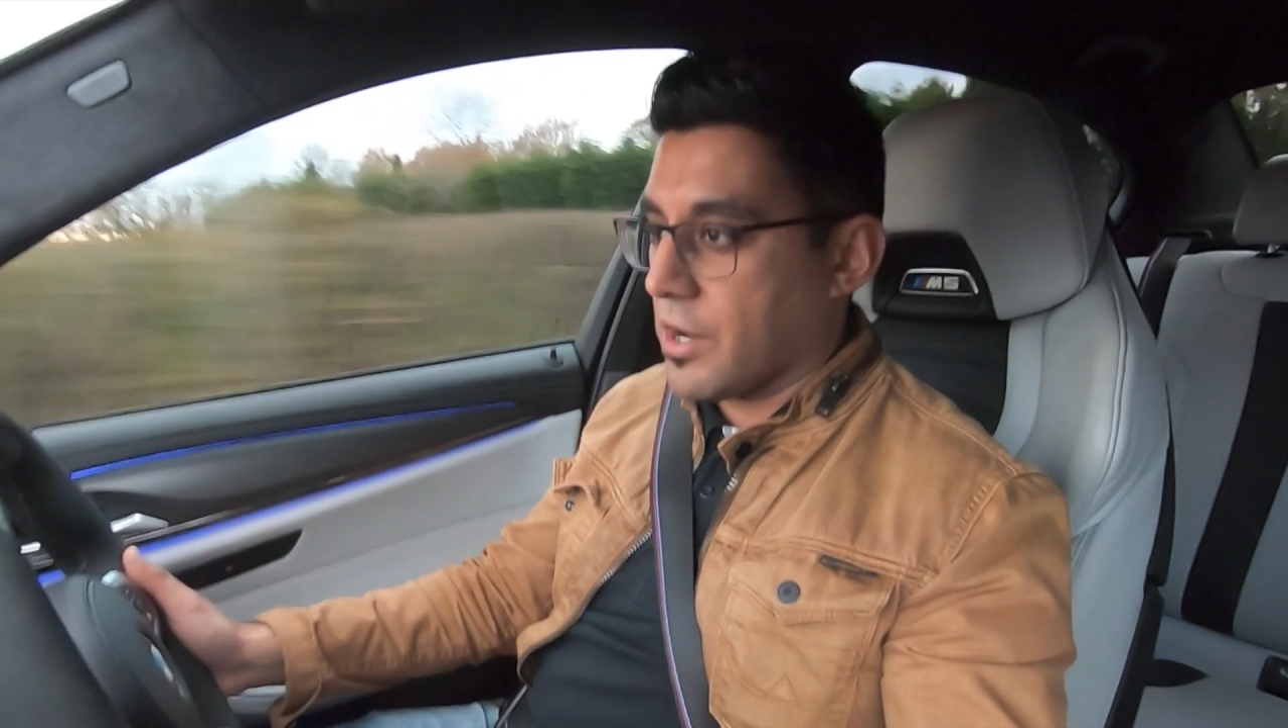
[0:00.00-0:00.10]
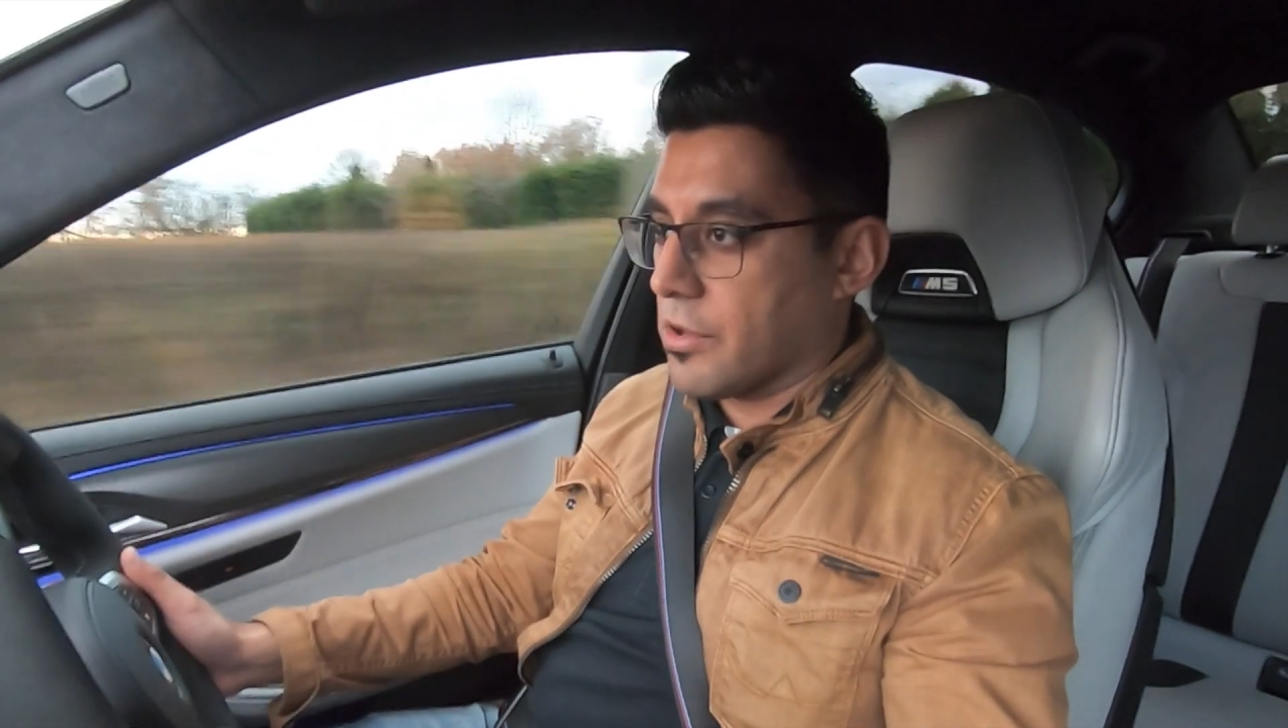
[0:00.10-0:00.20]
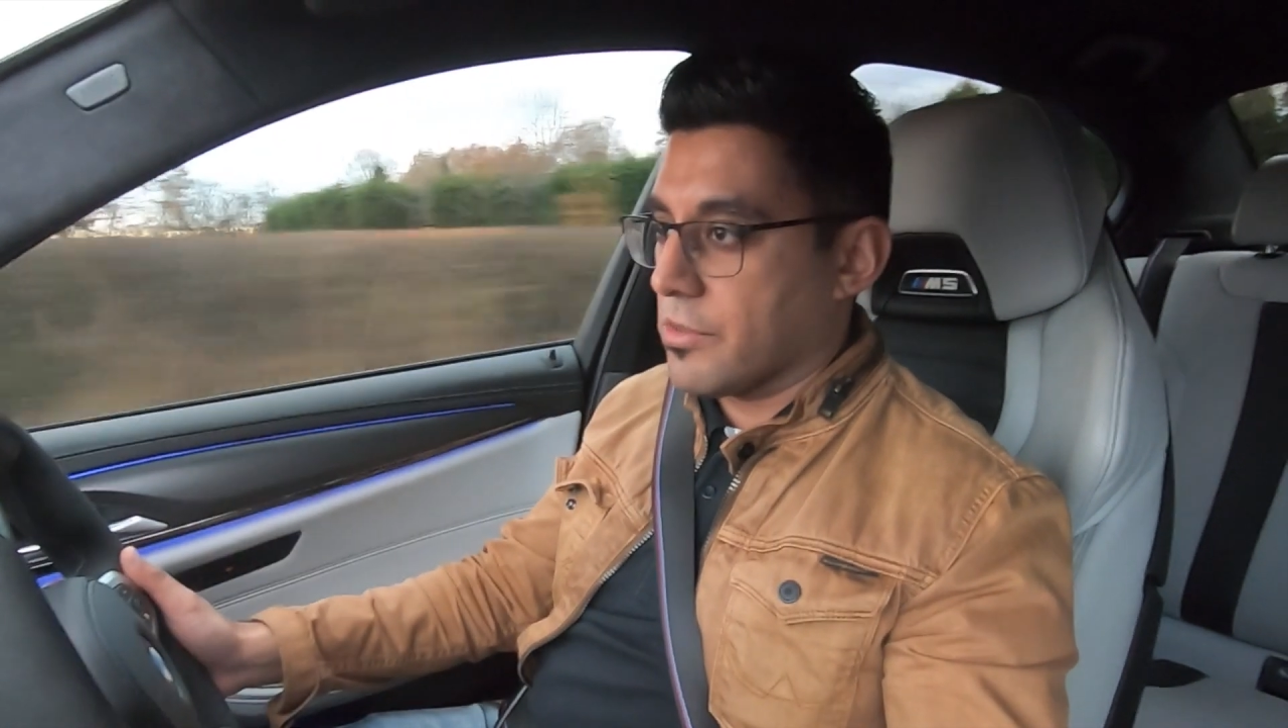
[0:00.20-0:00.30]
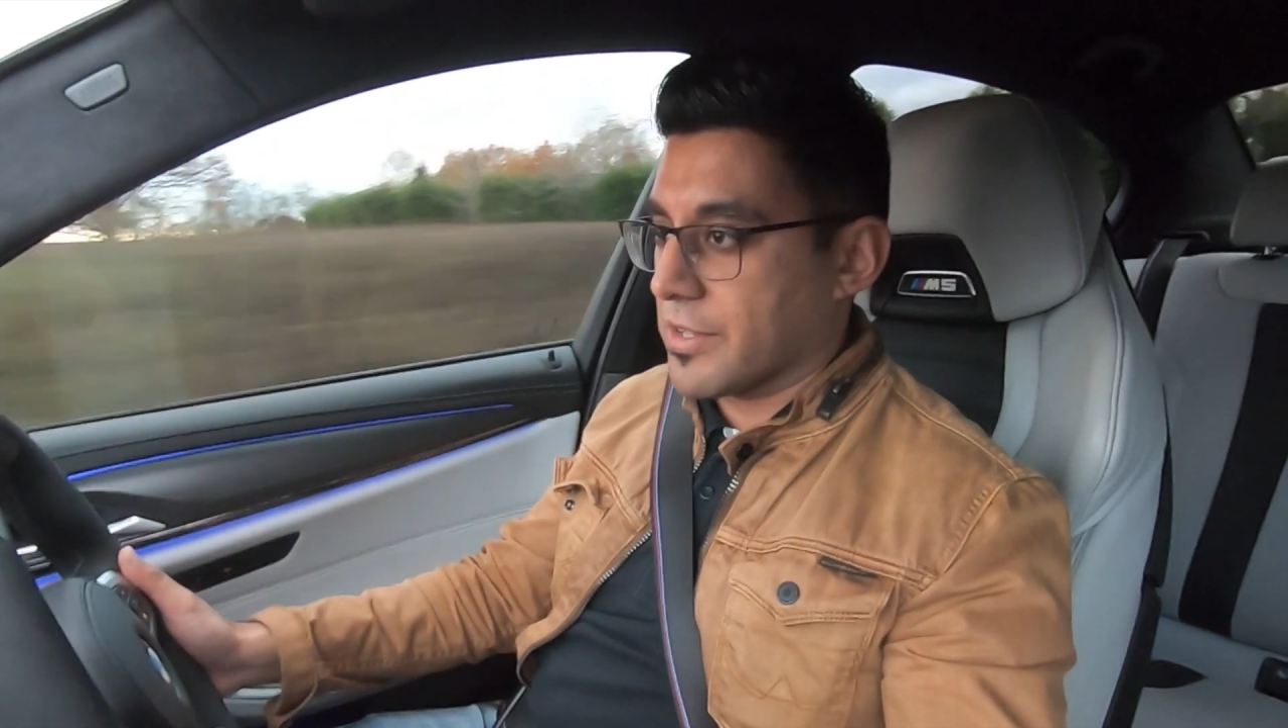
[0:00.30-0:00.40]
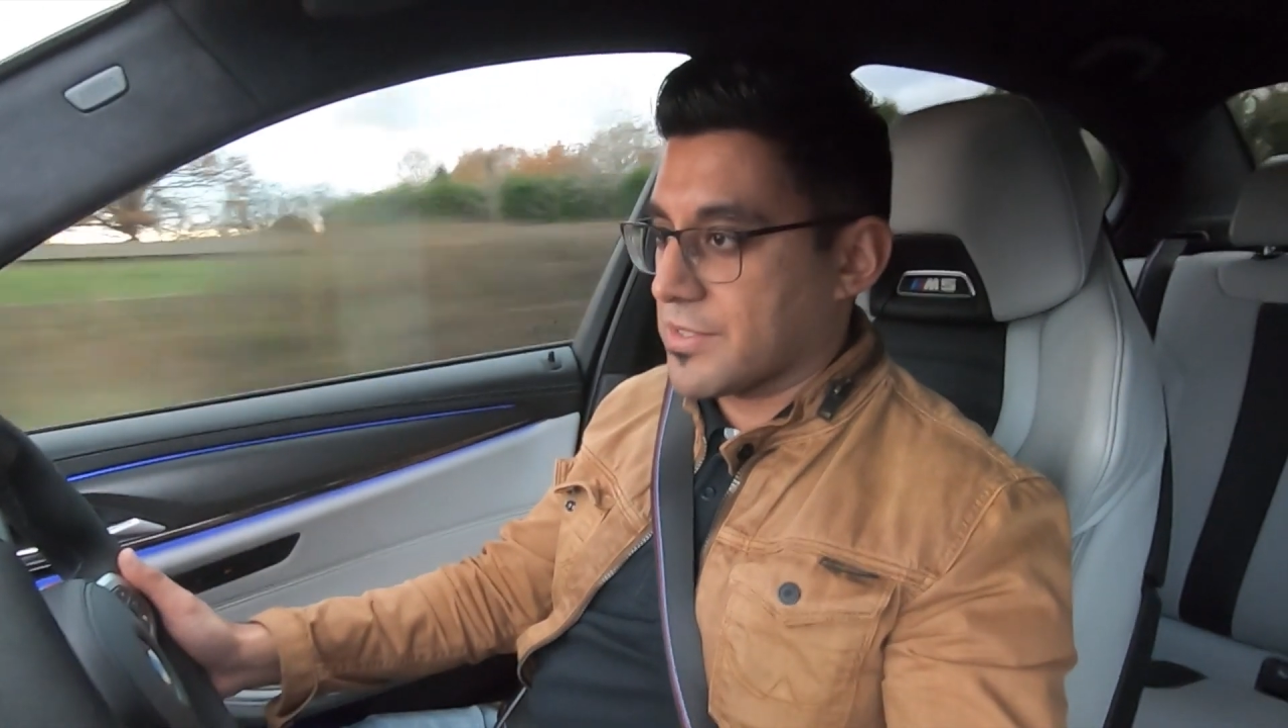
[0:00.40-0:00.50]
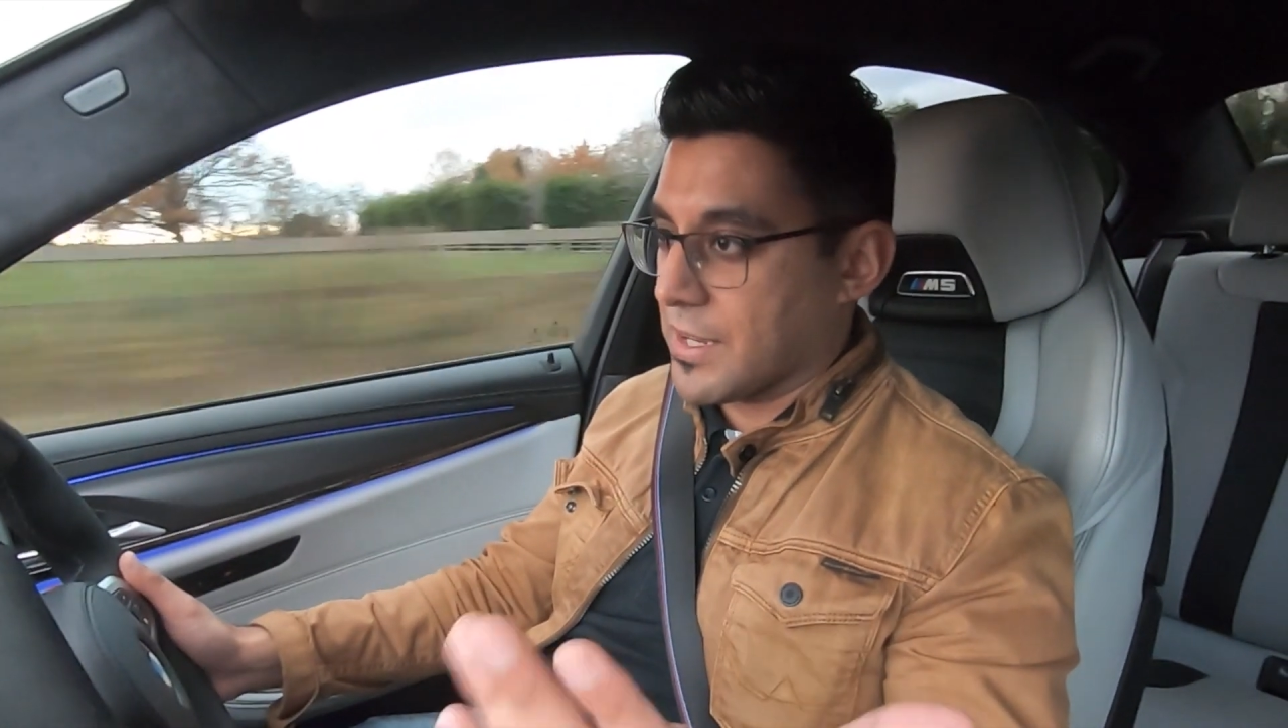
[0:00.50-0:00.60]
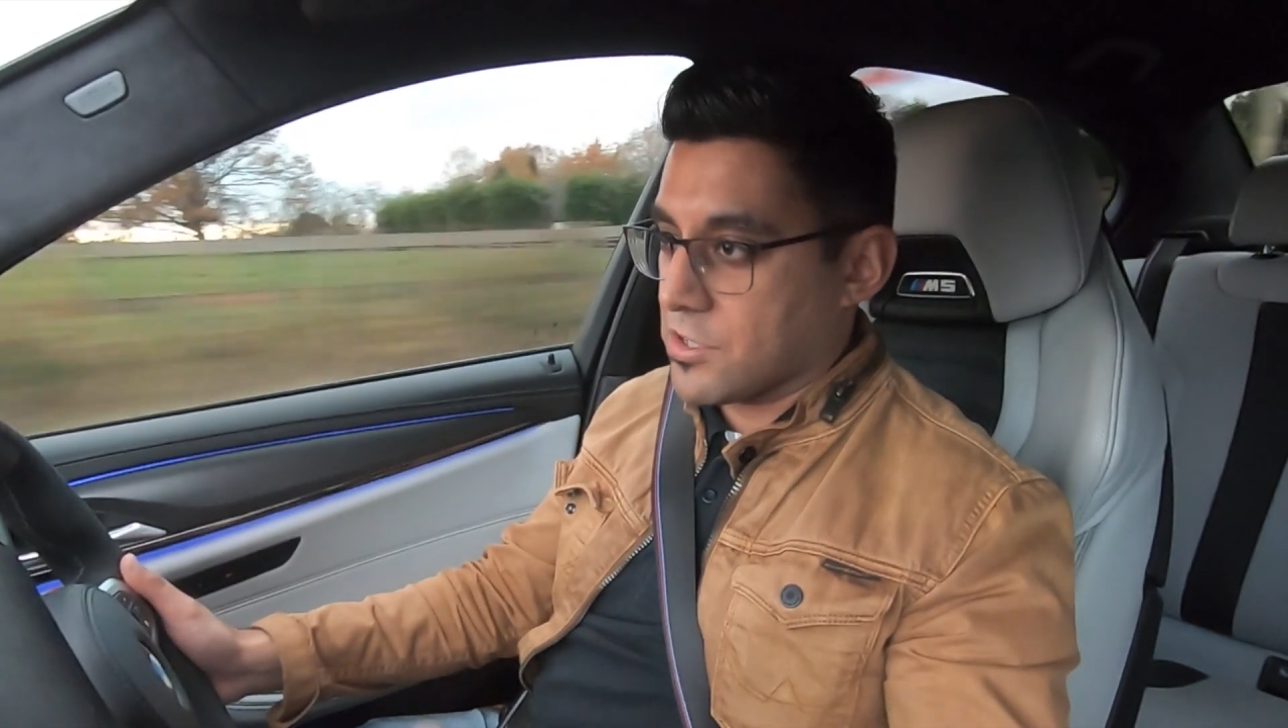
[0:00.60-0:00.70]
on, like, say,